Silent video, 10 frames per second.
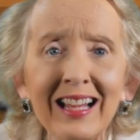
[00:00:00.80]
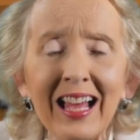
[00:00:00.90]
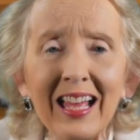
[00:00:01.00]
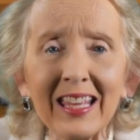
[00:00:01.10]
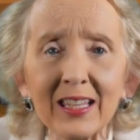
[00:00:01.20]

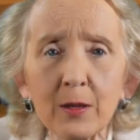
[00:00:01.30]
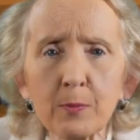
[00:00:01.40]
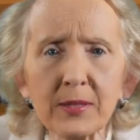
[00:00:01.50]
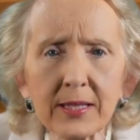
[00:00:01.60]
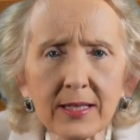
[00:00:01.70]
Hey,
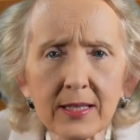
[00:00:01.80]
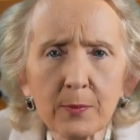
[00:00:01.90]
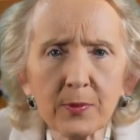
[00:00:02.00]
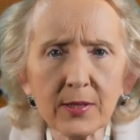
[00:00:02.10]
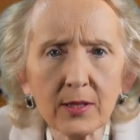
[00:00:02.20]
psst,
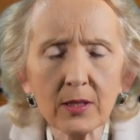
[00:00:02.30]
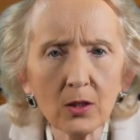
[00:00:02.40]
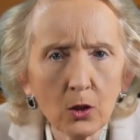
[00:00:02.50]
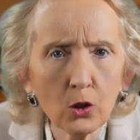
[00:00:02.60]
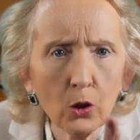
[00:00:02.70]
psst,
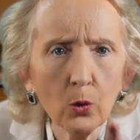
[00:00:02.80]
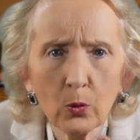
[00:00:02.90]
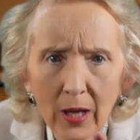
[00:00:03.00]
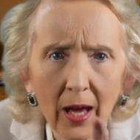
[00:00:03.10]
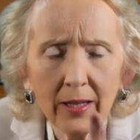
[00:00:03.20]
you,
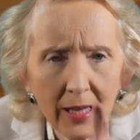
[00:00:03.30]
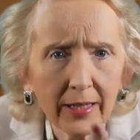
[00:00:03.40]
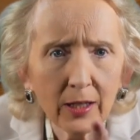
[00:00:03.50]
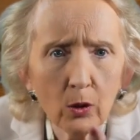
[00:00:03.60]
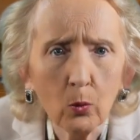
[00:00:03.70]
yeah,
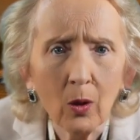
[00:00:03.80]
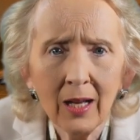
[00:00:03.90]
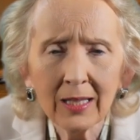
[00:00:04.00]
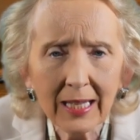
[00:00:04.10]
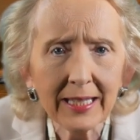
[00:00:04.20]
you,
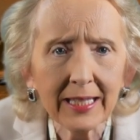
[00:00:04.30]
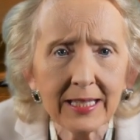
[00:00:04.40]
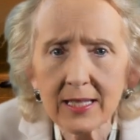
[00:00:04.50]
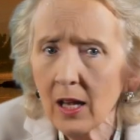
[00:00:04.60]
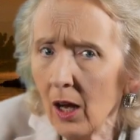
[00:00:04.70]

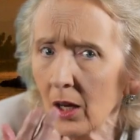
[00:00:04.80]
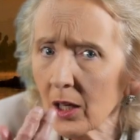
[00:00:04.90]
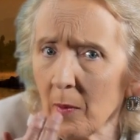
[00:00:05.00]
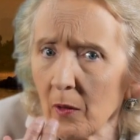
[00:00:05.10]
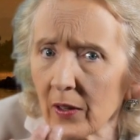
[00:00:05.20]
ladies,
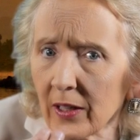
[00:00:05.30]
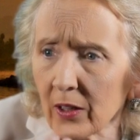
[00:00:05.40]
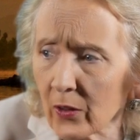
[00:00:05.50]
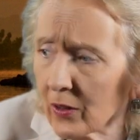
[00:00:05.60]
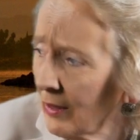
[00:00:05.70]
come over
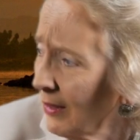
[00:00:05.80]
here.